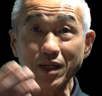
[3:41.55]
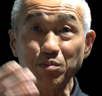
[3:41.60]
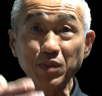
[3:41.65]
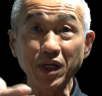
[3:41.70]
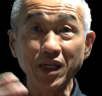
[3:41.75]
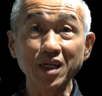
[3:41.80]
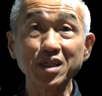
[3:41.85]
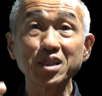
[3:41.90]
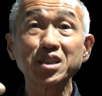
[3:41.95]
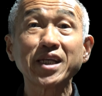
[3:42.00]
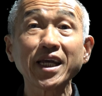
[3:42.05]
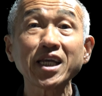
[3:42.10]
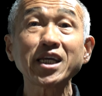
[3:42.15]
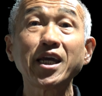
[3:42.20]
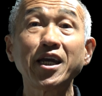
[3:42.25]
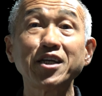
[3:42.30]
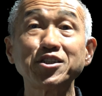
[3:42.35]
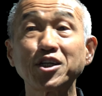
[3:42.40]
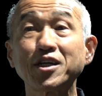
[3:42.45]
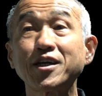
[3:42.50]
many
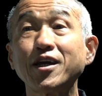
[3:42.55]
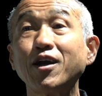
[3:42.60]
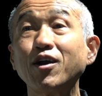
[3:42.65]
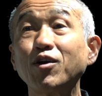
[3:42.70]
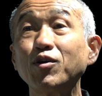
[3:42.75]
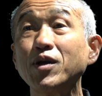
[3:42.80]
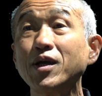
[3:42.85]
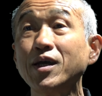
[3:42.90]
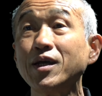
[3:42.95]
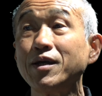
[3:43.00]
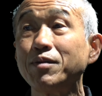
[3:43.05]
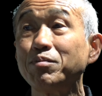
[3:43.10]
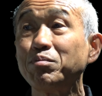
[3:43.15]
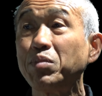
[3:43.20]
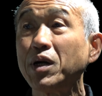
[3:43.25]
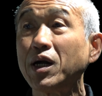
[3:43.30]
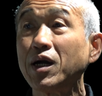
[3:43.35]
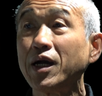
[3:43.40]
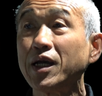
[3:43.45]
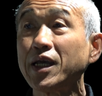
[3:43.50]
decades ago
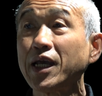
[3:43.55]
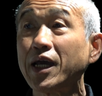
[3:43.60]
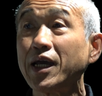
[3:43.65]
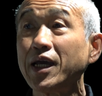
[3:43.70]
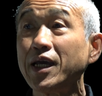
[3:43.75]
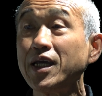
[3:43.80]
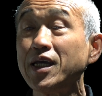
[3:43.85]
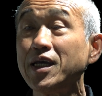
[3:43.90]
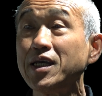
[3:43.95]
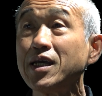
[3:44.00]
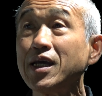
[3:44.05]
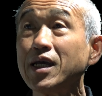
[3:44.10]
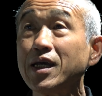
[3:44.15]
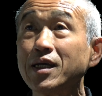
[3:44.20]
by a